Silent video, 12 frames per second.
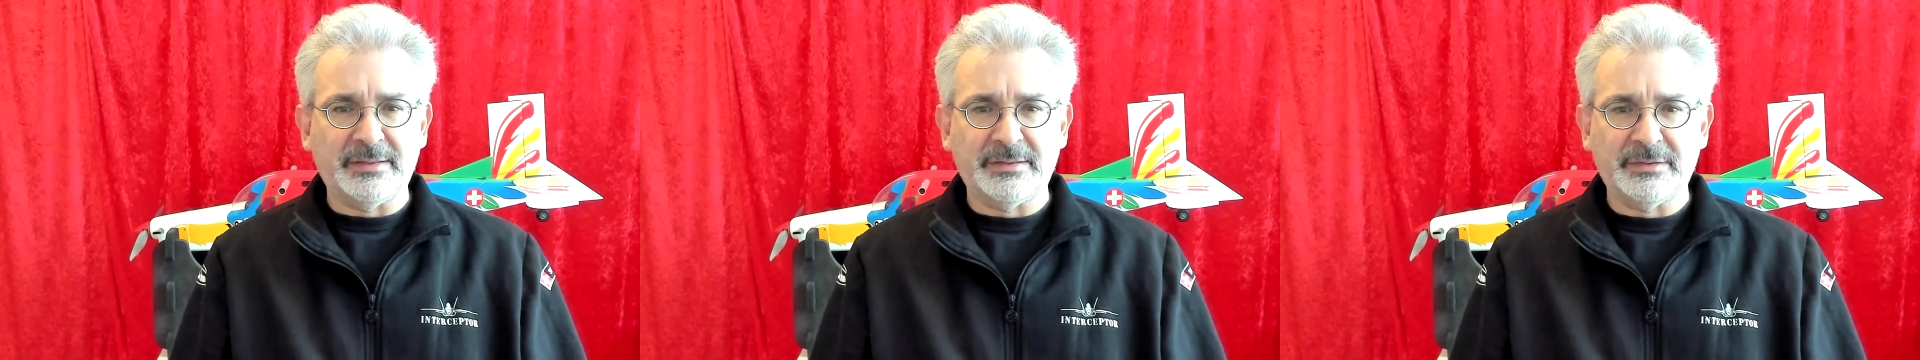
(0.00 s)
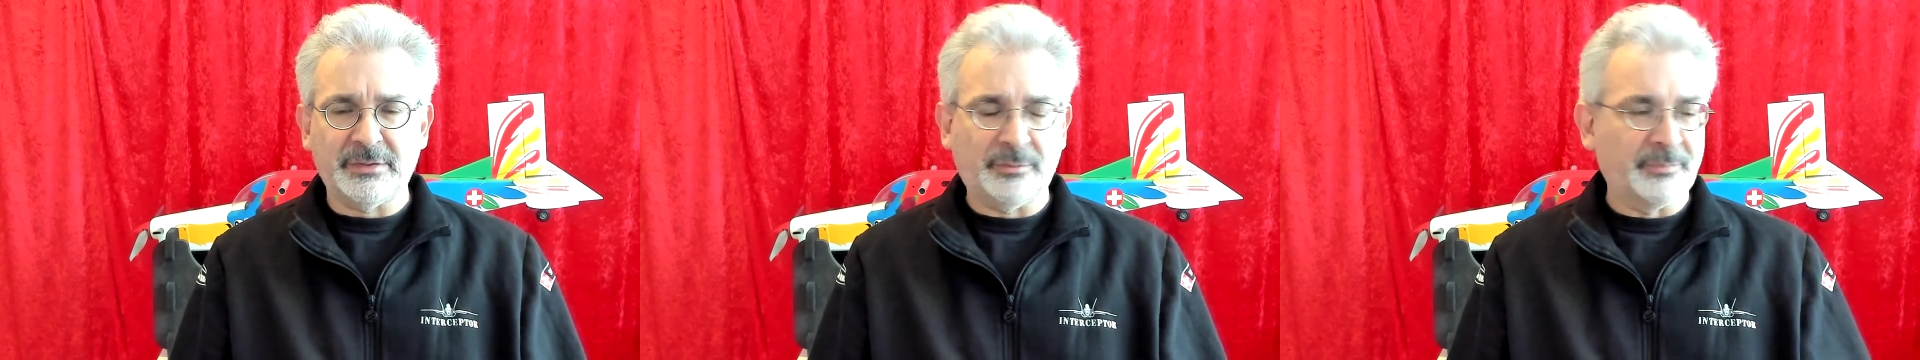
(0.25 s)

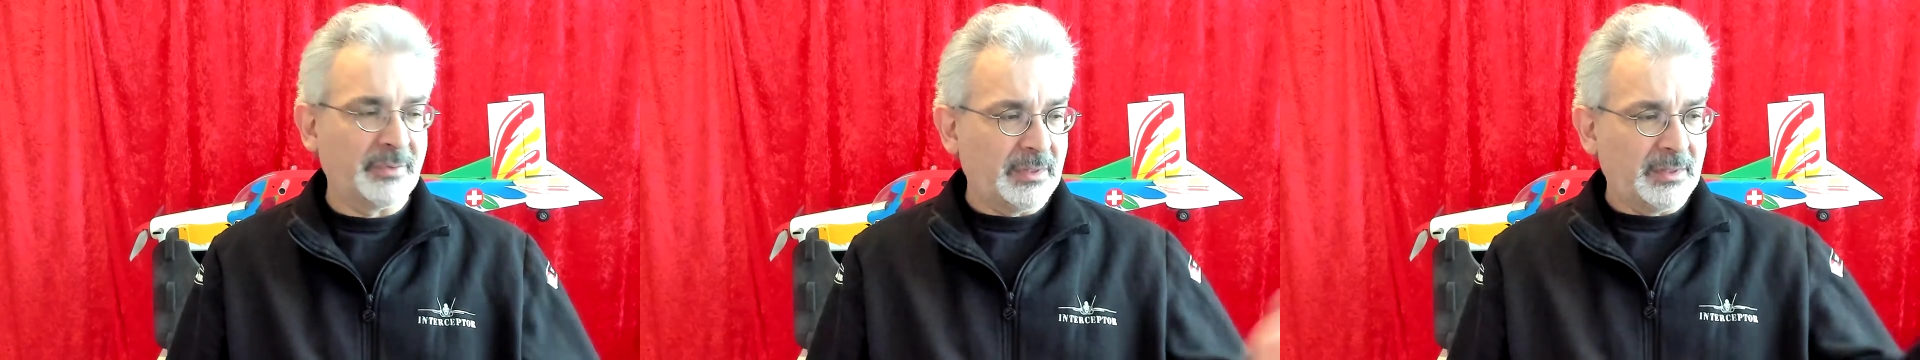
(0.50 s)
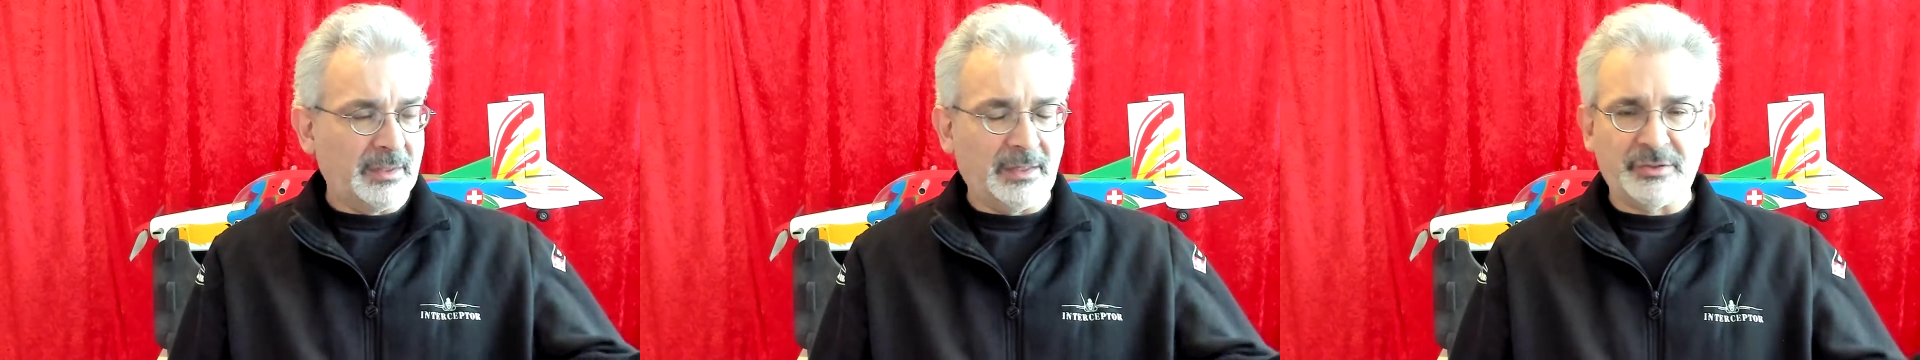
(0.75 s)
So
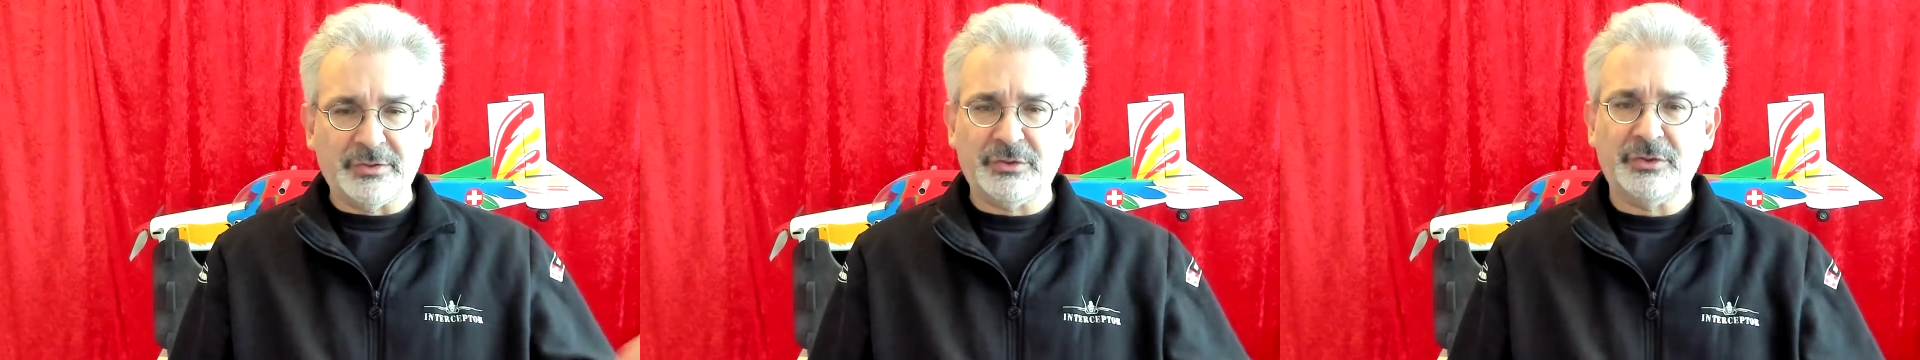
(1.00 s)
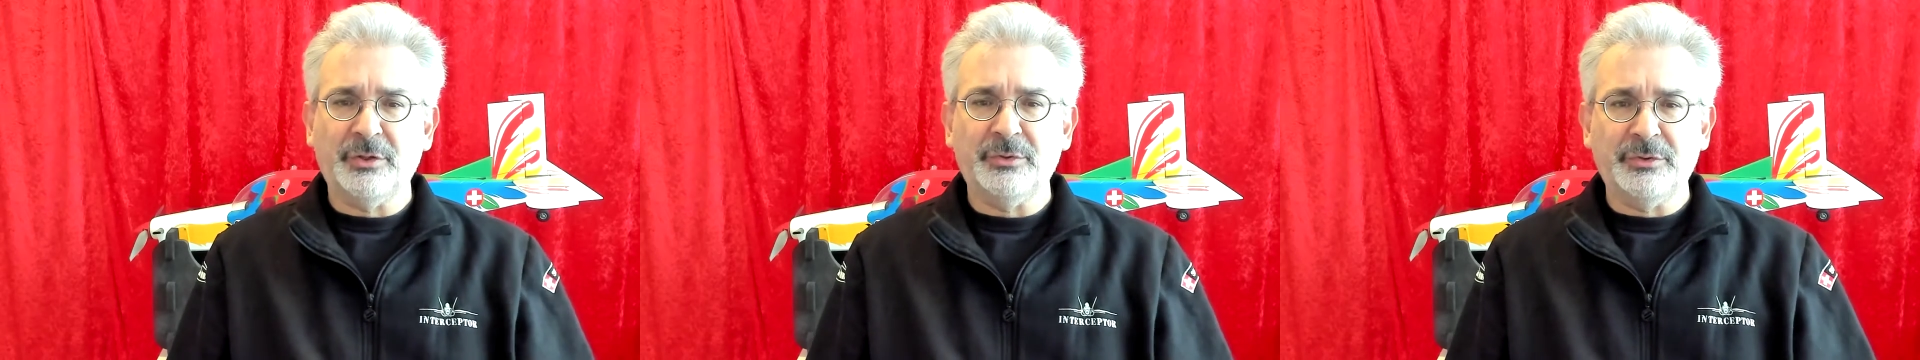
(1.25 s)
I just
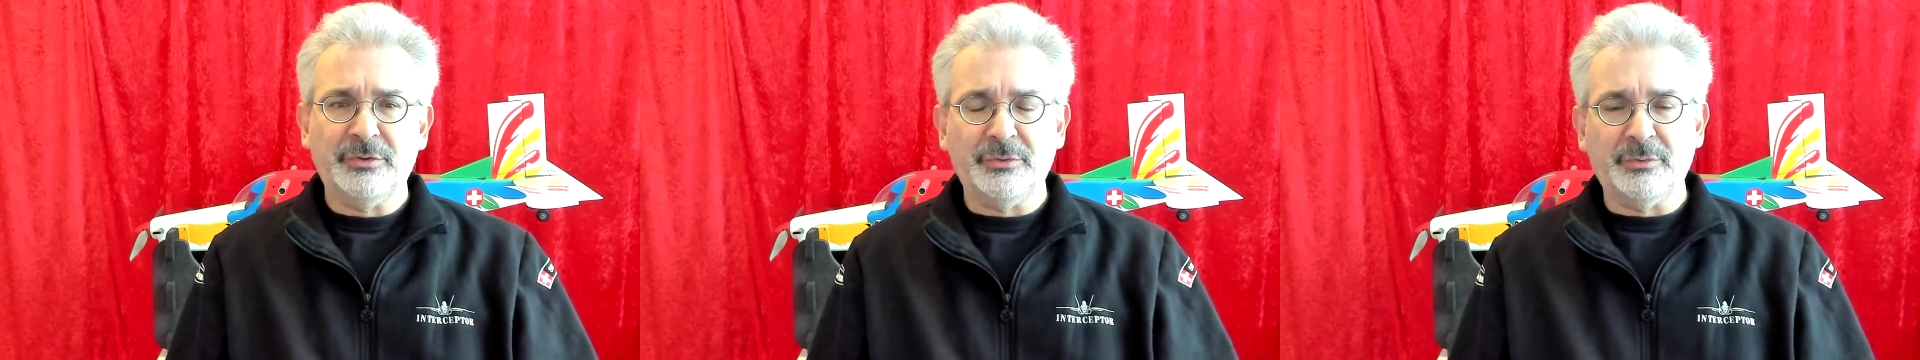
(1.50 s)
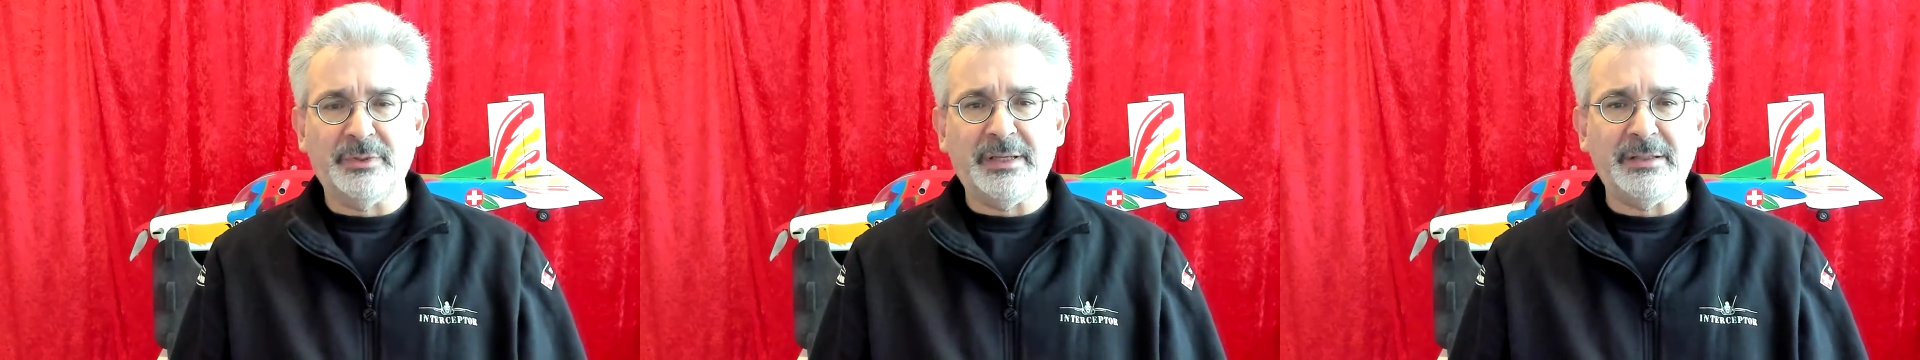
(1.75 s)
showed the
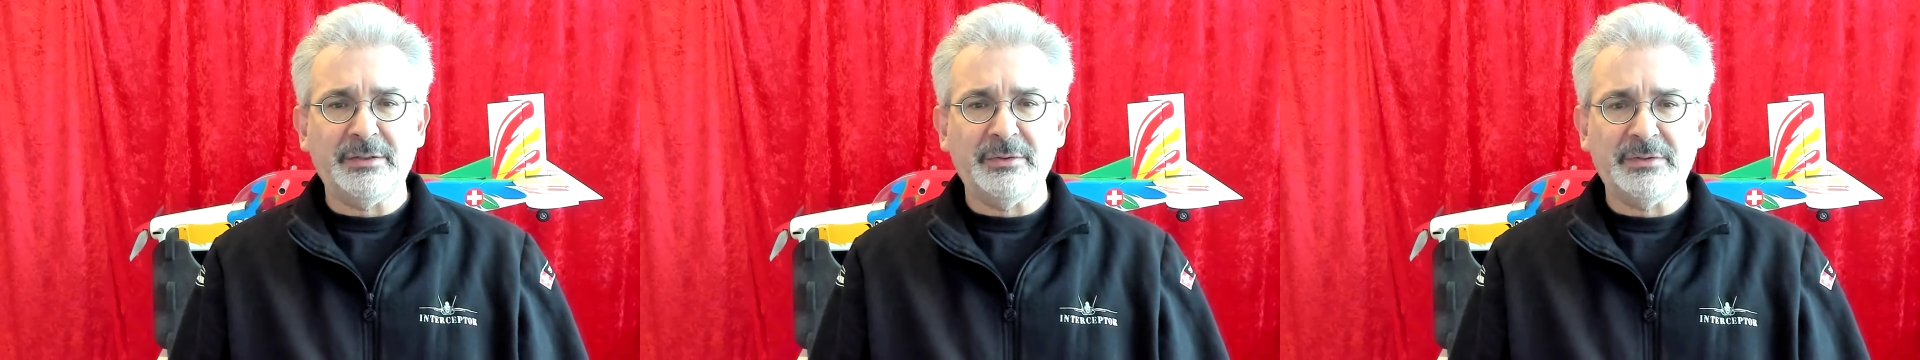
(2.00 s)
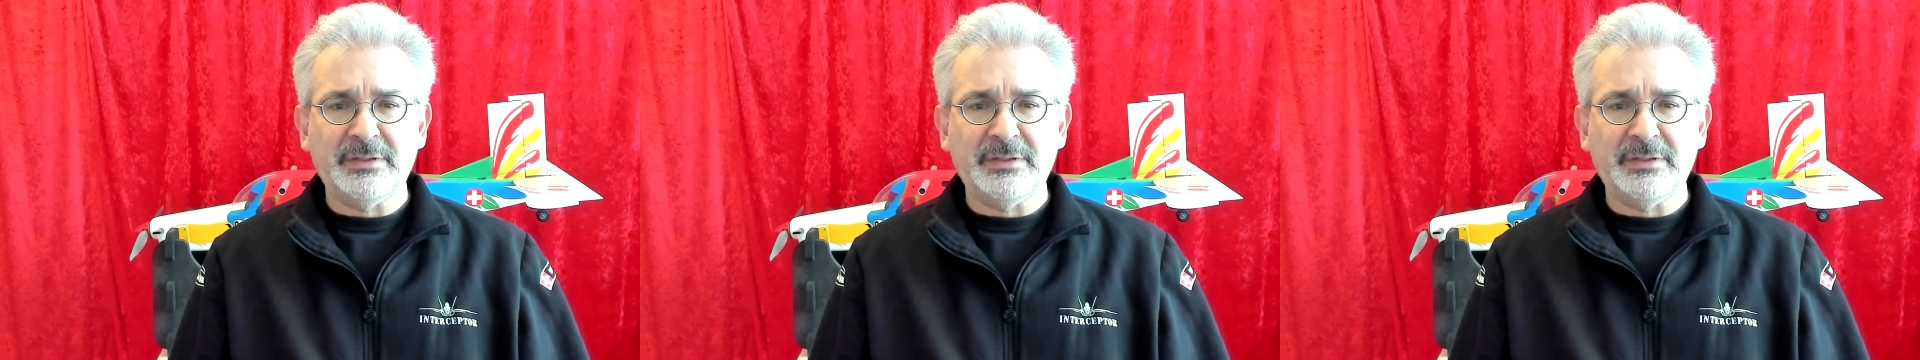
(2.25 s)
2 radios,